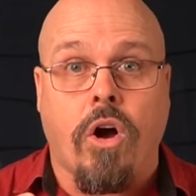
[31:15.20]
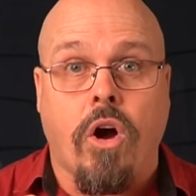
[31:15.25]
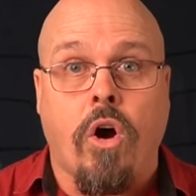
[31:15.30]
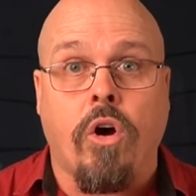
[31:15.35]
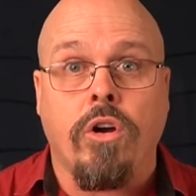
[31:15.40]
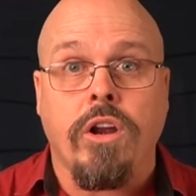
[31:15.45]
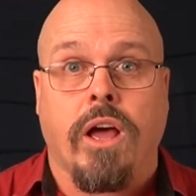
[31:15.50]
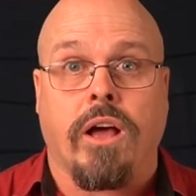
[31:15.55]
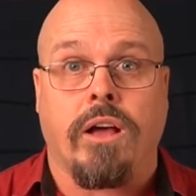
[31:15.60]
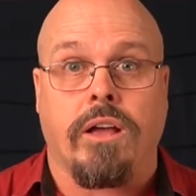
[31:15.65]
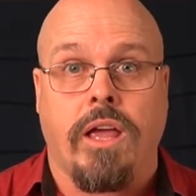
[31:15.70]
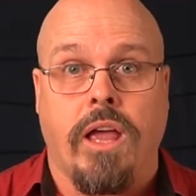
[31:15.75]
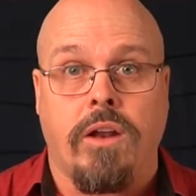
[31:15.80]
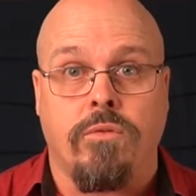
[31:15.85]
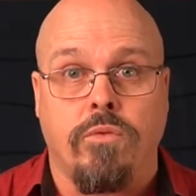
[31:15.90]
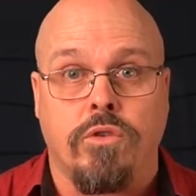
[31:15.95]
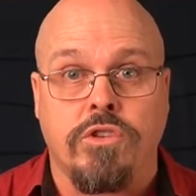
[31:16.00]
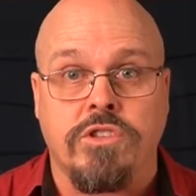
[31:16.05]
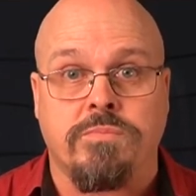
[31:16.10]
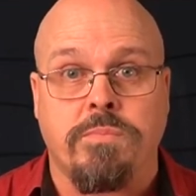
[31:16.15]
honour
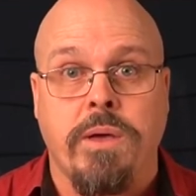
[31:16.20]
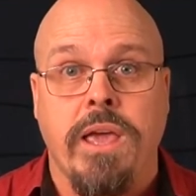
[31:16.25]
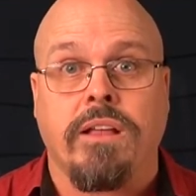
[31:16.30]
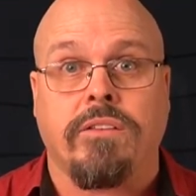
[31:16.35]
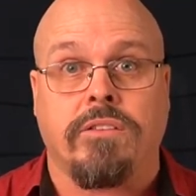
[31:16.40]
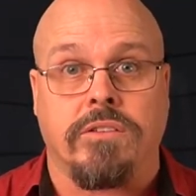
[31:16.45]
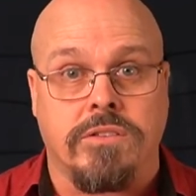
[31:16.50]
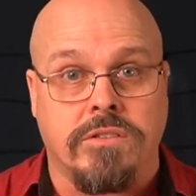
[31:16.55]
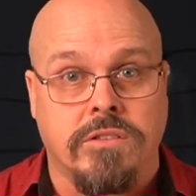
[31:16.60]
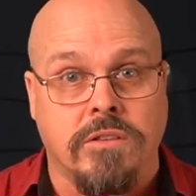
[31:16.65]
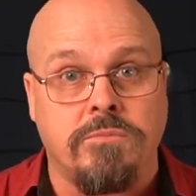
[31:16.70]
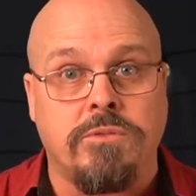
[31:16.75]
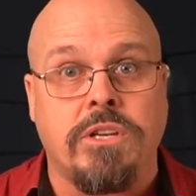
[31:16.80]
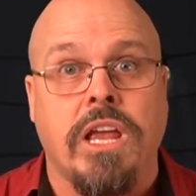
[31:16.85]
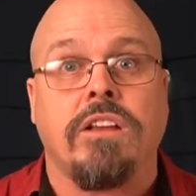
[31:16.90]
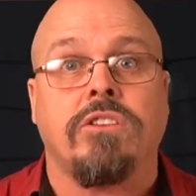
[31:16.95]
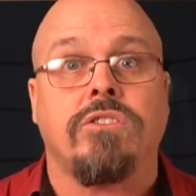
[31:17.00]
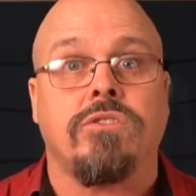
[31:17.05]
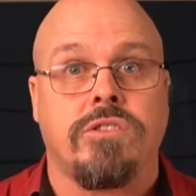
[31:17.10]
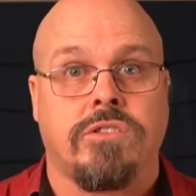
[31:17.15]
and respect and
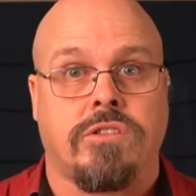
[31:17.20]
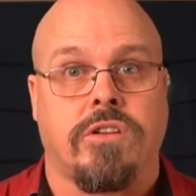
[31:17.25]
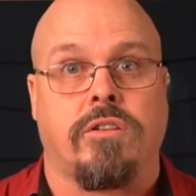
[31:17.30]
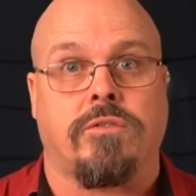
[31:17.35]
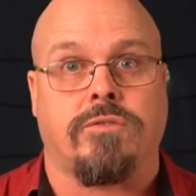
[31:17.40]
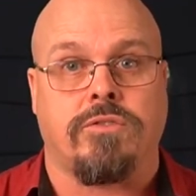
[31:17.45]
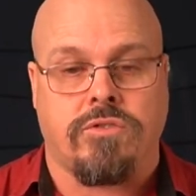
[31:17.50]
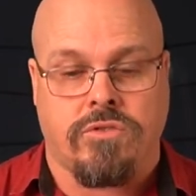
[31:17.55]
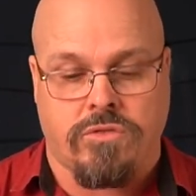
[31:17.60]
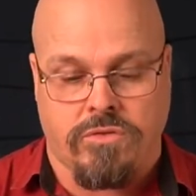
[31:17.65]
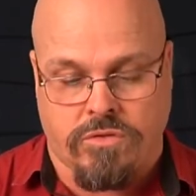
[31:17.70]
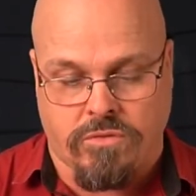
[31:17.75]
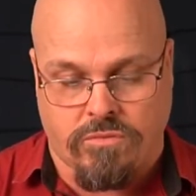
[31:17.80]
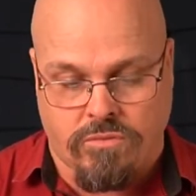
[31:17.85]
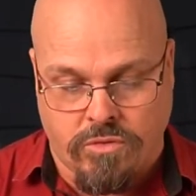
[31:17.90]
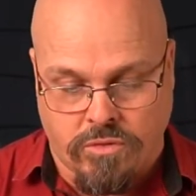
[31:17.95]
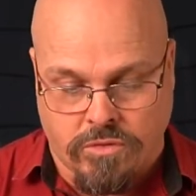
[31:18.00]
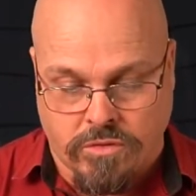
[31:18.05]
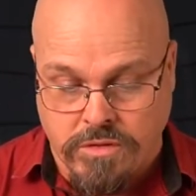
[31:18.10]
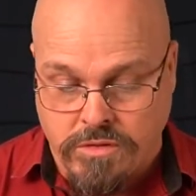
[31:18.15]
subject yourself to the
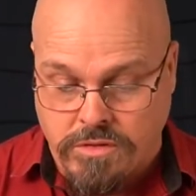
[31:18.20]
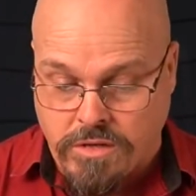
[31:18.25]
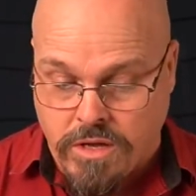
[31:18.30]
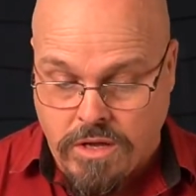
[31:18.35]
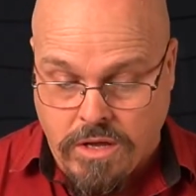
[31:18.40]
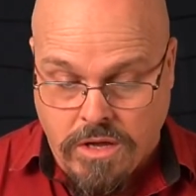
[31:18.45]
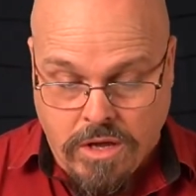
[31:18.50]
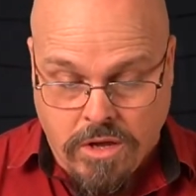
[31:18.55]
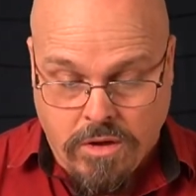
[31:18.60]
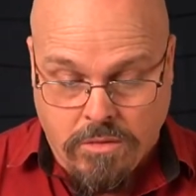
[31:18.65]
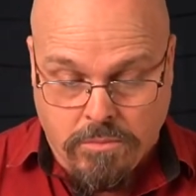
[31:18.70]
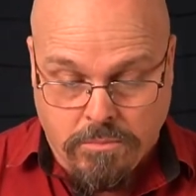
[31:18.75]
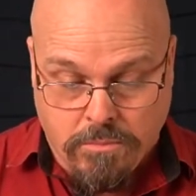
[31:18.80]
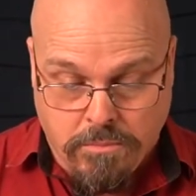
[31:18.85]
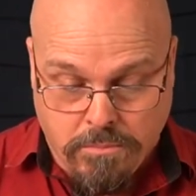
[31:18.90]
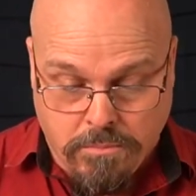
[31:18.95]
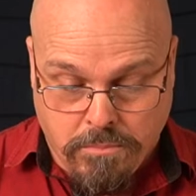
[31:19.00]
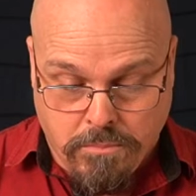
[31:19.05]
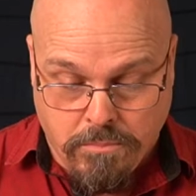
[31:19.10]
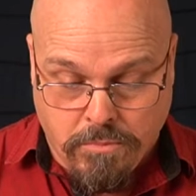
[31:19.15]
rulers,
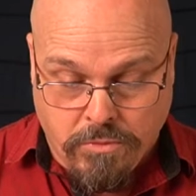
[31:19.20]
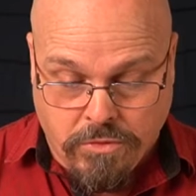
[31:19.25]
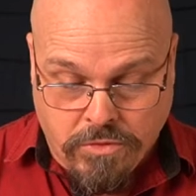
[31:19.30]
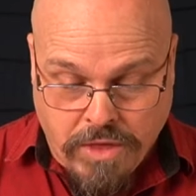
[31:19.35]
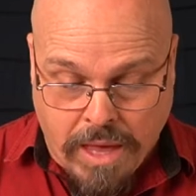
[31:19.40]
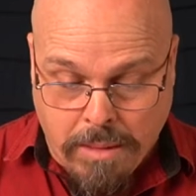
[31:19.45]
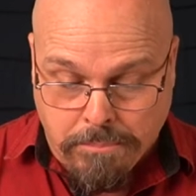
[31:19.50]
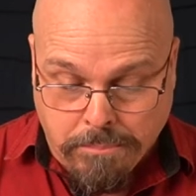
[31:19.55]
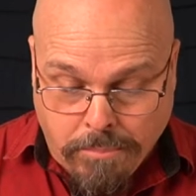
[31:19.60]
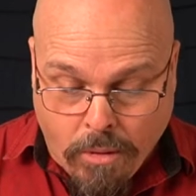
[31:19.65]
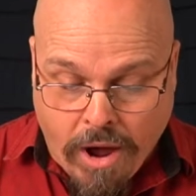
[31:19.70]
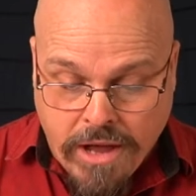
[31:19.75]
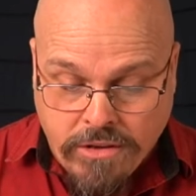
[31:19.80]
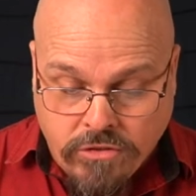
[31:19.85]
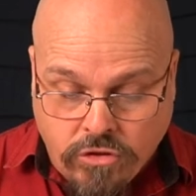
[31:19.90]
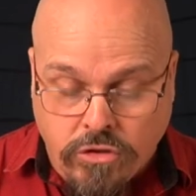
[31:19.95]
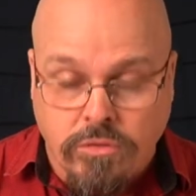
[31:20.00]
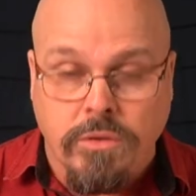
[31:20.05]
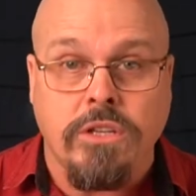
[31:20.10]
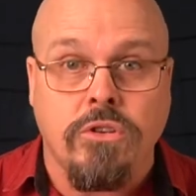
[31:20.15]
that by
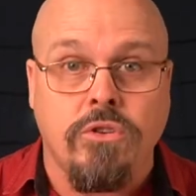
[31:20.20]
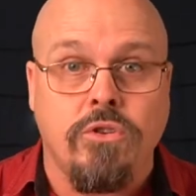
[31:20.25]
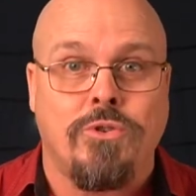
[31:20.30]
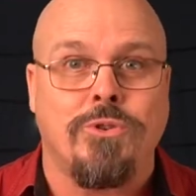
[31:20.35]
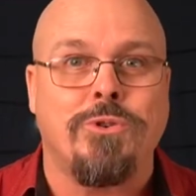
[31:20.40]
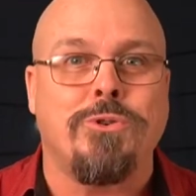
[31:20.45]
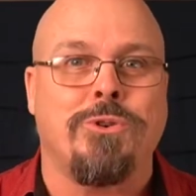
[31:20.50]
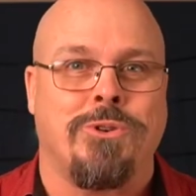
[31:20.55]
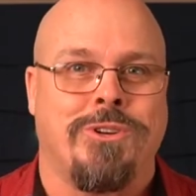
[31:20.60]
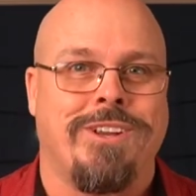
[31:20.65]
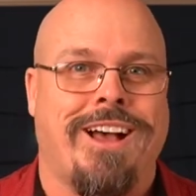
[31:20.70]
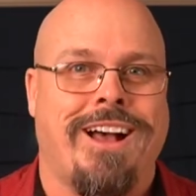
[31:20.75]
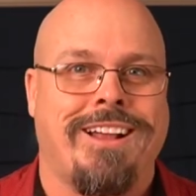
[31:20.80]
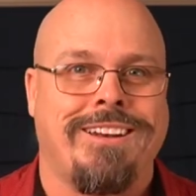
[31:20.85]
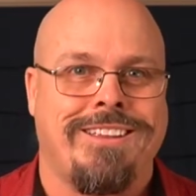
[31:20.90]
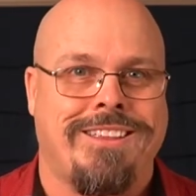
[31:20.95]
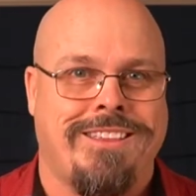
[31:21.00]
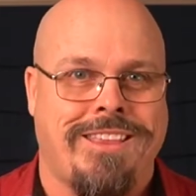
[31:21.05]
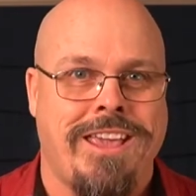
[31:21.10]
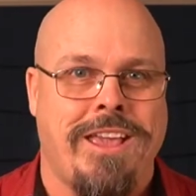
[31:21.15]
doing good
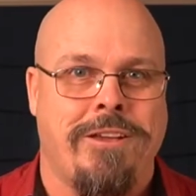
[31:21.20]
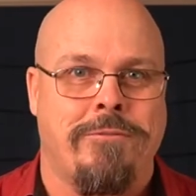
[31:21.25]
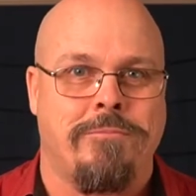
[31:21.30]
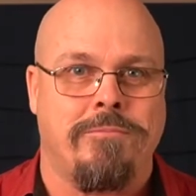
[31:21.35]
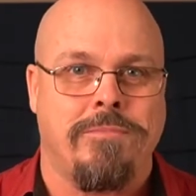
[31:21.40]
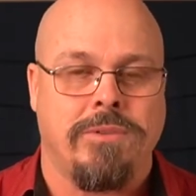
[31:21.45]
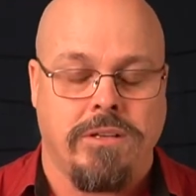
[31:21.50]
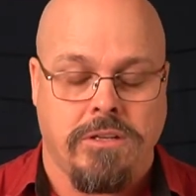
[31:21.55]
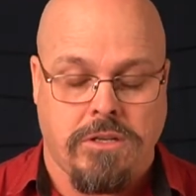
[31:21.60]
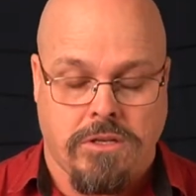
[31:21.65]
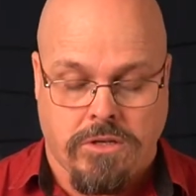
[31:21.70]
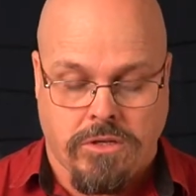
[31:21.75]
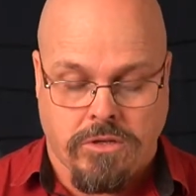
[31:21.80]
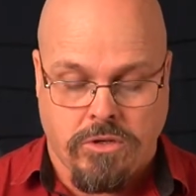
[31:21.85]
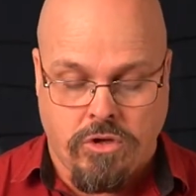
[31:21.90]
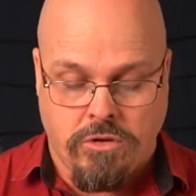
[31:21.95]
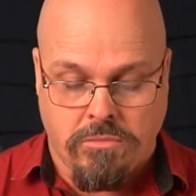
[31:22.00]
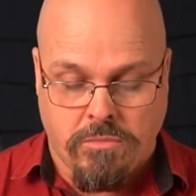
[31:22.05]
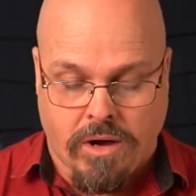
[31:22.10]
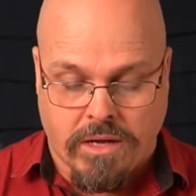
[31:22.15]
under them,
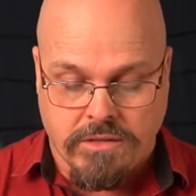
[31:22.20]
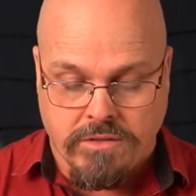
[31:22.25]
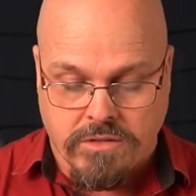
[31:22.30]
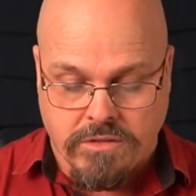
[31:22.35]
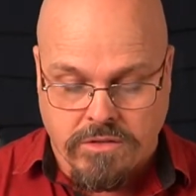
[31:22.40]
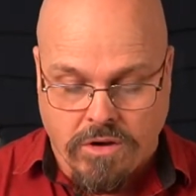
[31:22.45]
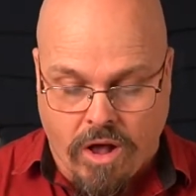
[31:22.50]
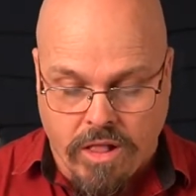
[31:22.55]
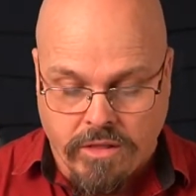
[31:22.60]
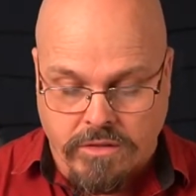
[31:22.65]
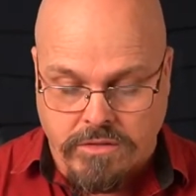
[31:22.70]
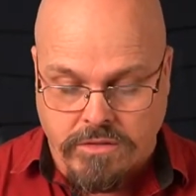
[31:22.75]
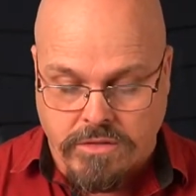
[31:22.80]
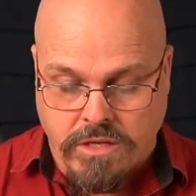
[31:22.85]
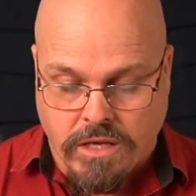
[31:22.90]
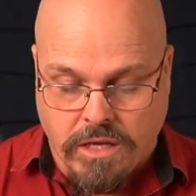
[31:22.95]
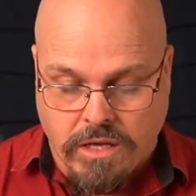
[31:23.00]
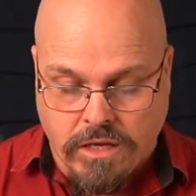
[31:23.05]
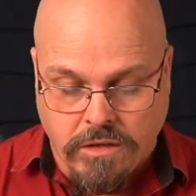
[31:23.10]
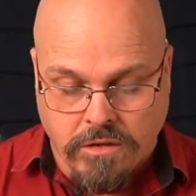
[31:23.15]
you might silence
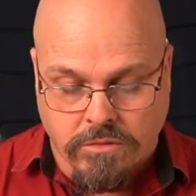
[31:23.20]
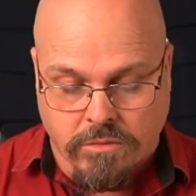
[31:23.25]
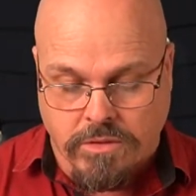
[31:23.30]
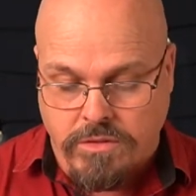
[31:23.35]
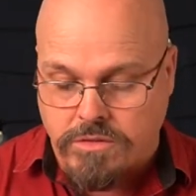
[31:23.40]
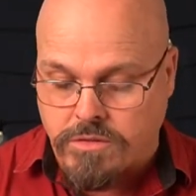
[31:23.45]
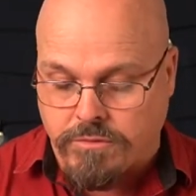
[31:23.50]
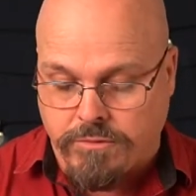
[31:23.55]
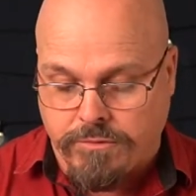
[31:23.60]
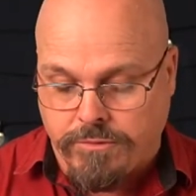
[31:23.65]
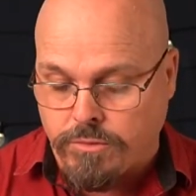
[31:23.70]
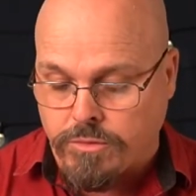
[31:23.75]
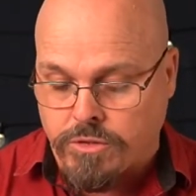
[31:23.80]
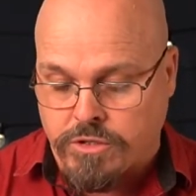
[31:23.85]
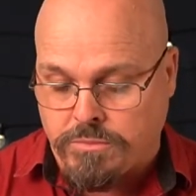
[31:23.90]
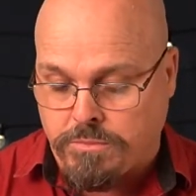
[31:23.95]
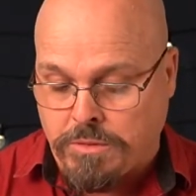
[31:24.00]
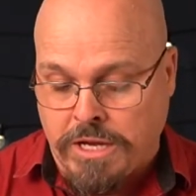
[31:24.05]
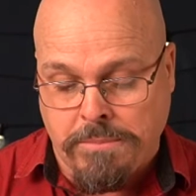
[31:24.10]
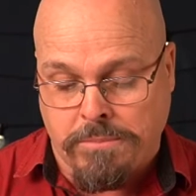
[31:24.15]
the ignorance of
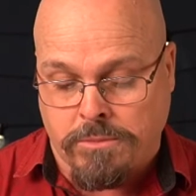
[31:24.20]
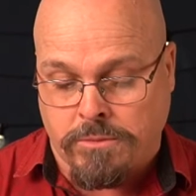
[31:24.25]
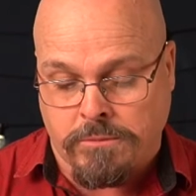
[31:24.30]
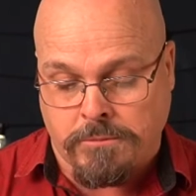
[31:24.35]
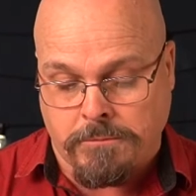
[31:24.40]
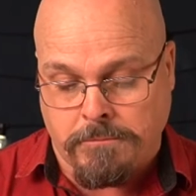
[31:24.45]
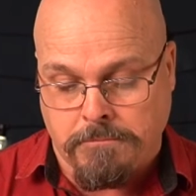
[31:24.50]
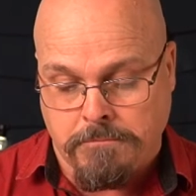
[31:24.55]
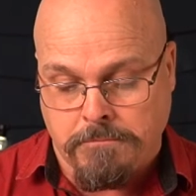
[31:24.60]
foolish people.